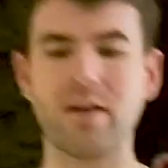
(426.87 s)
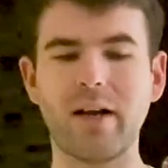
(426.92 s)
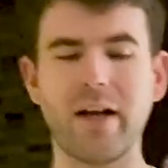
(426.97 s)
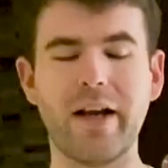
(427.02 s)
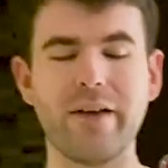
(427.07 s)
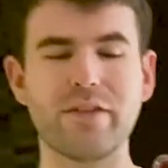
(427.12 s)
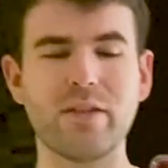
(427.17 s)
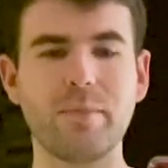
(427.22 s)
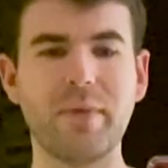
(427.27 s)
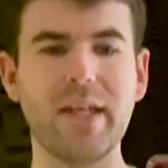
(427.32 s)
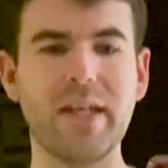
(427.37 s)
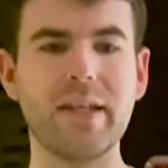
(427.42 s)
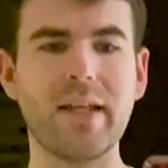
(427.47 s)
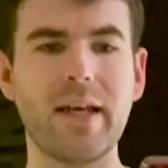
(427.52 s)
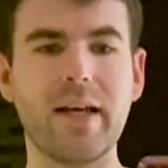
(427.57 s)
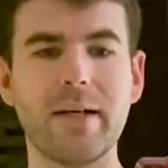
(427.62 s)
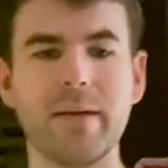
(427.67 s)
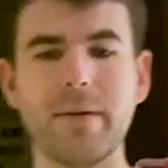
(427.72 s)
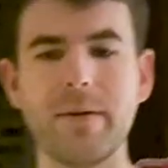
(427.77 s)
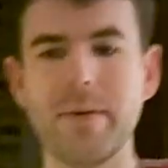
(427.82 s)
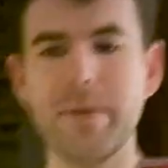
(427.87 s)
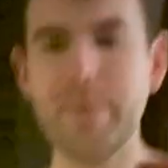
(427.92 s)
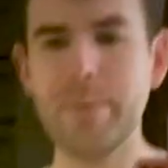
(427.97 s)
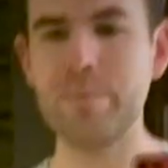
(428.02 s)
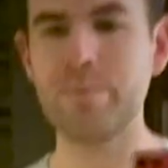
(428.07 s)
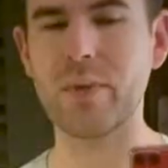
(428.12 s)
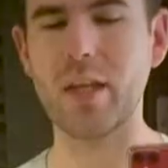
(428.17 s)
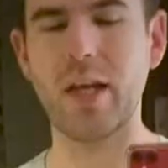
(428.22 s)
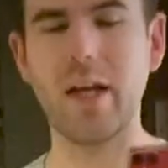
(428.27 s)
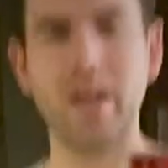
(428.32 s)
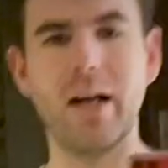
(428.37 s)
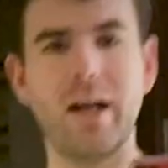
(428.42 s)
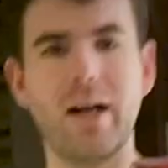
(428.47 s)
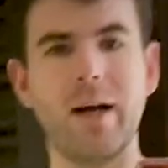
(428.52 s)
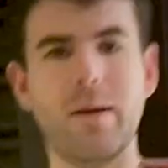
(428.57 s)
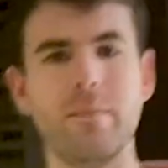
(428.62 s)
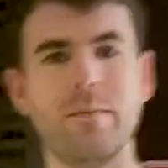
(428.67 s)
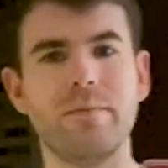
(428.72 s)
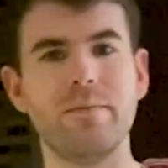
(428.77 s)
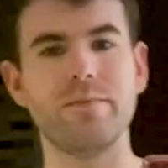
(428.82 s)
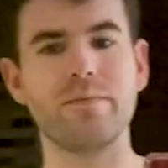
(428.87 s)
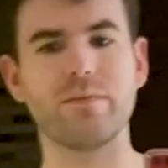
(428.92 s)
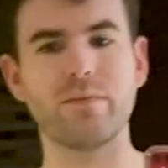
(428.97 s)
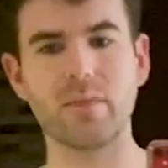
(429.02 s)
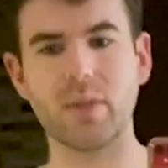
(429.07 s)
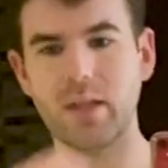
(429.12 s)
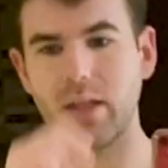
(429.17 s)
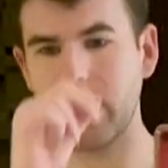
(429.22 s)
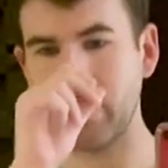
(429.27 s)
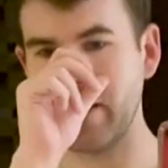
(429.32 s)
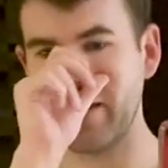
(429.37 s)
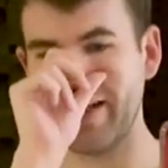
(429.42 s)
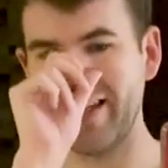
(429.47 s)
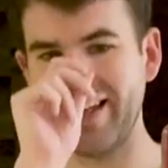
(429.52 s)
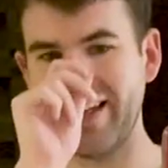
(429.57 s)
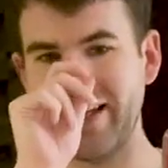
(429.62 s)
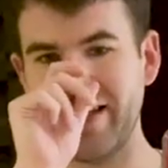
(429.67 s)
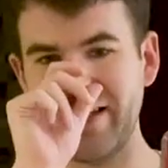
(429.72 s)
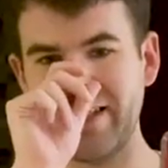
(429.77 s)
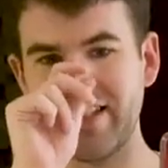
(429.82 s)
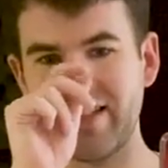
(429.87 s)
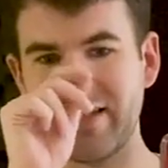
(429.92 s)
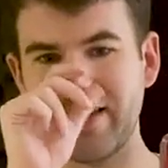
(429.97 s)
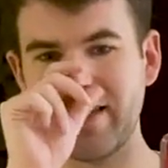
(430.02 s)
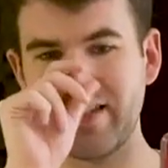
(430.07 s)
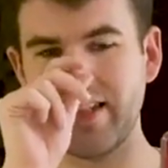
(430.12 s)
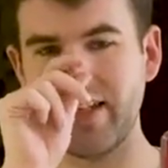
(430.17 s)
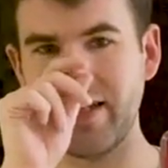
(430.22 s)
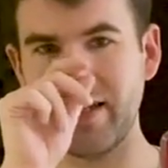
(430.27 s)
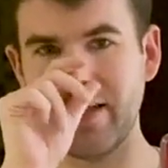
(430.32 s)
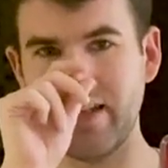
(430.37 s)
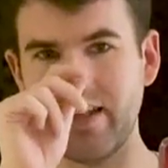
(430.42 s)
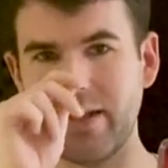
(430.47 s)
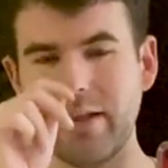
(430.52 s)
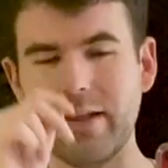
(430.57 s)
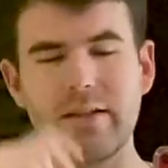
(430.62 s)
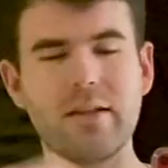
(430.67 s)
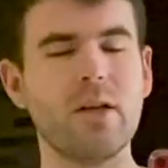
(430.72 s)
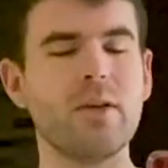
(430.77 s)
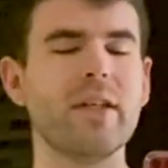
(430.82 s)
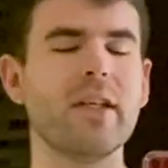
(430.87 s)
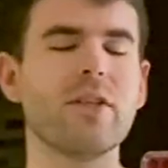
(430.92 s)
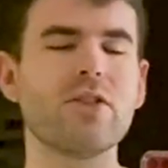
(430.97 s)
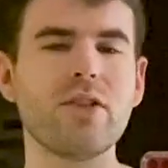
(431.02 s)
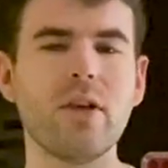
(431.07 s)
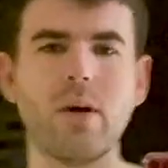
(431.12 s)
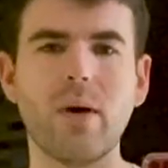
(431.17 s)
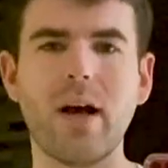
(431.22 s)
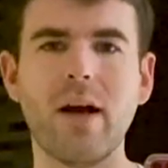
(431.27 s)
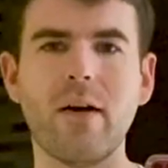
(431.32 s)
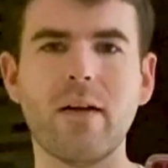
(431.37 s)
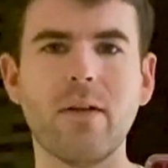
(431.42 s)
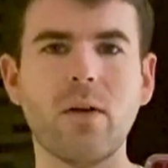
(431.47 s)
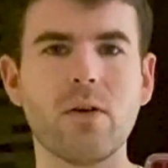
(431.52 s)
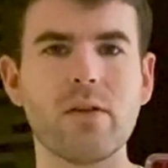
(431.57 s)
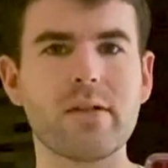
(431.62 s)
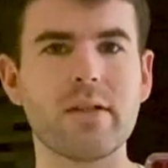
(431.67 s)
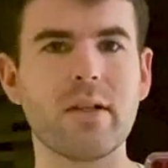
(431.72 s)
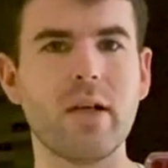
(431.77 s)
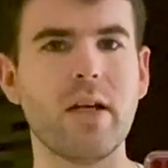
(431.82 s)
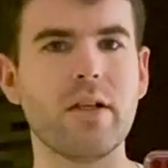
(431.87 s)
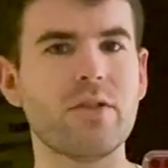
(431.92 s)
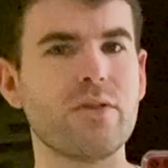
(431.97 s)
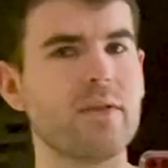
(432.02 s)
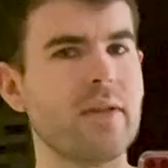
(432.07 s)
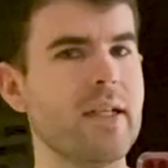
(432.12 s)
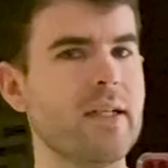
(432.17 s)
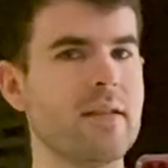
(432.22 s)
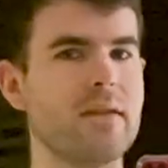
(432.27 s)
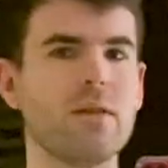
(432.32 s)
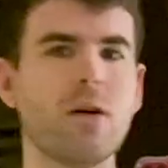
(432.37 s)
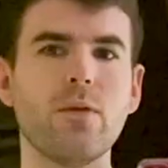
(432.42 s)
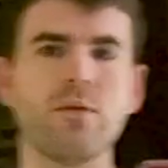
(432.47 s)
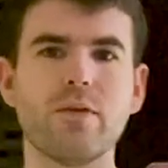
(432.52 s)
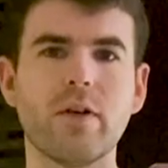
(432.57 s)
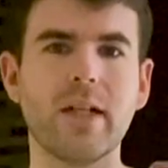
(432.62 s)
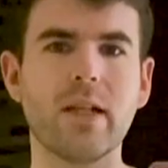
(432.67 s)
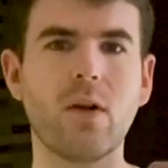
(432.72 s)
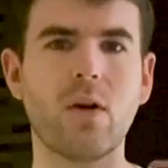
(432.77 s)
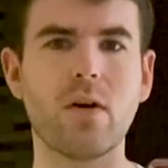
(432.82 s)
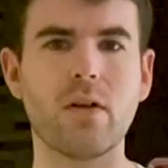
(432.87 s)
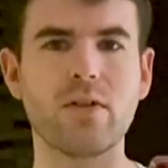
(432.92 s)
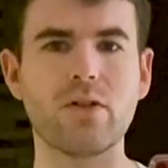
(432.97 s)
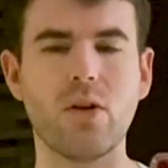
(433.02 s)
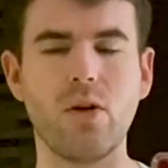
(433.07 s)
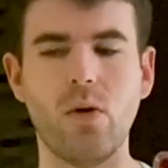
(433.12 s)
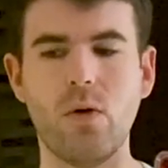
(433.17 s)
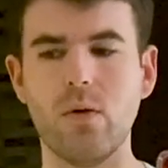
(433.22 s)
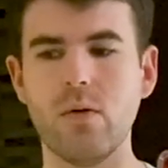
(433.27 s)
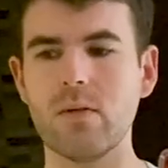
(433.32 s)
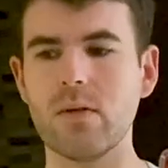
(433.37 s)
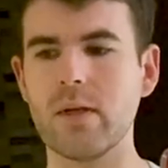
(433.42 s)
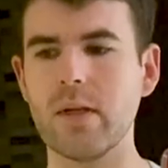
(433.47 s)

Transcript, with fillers: I have to be there. Um, it's it's only a two hour long surgery, it's not very long at all.